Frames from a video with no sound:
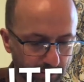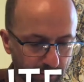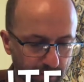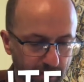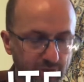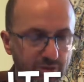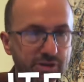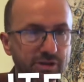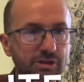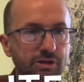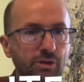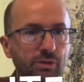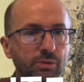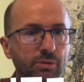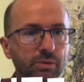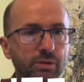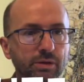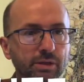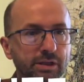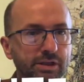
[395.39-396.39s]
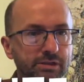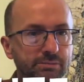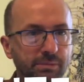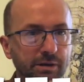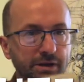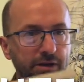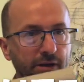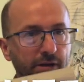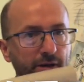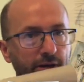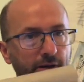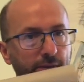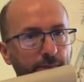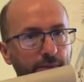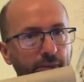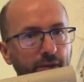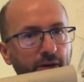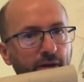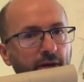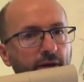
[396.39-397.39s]
will just go just like here.
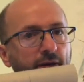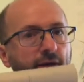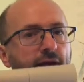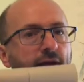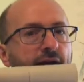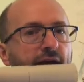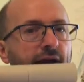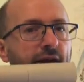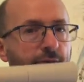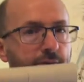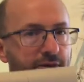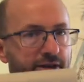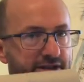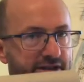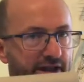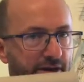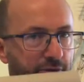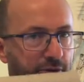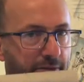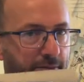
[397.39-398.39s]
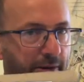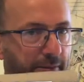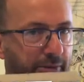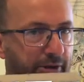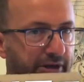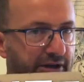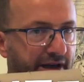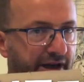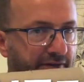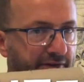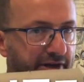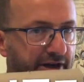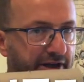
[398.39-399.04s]
And we're set. Remember to have